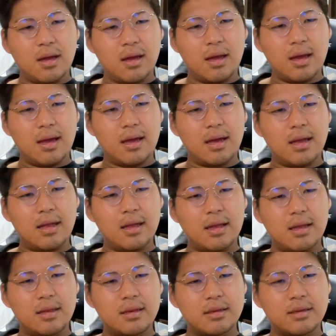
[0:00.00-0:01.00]

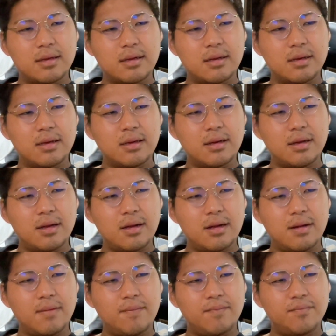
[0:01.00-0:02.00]
And
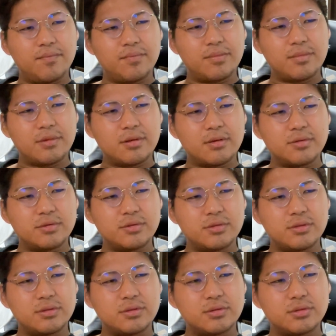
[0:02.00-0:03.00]
uh,
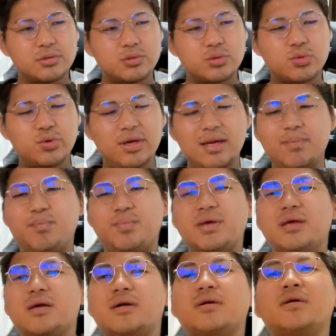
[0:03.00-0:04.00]

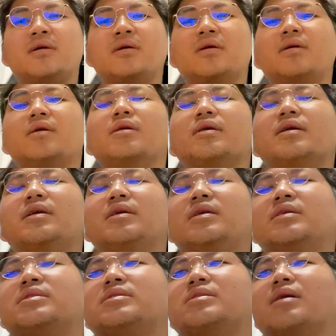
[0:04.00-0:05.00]
sleeping
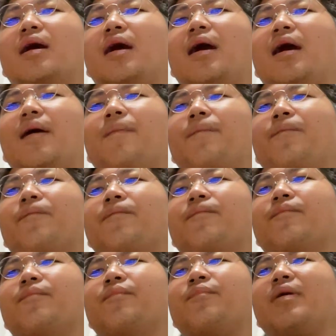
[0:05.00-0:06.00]
is uh,
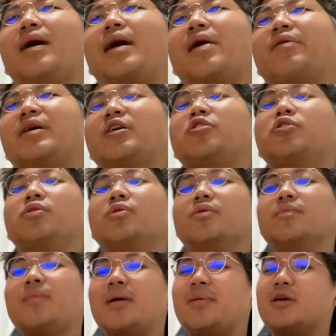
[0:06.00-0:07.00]
very
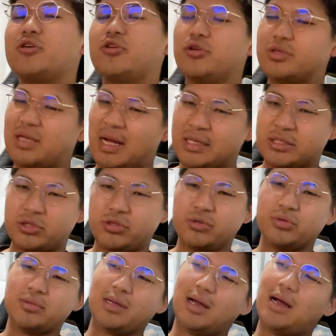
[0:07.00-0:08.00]
maybe good at
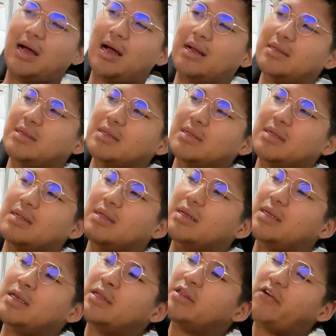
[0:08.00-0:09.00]
to the
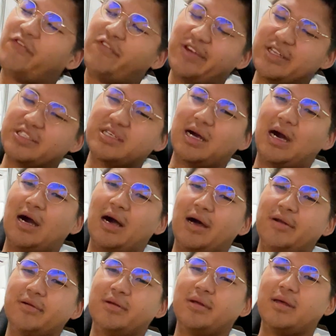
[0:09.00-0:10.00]
in the
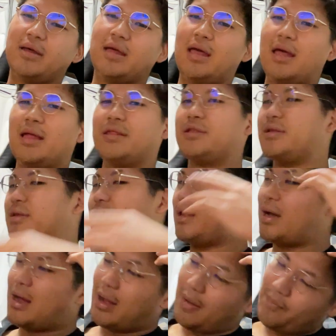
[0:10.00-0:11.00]
physical and
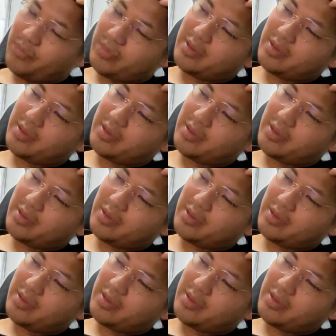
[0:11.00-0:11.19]
uh,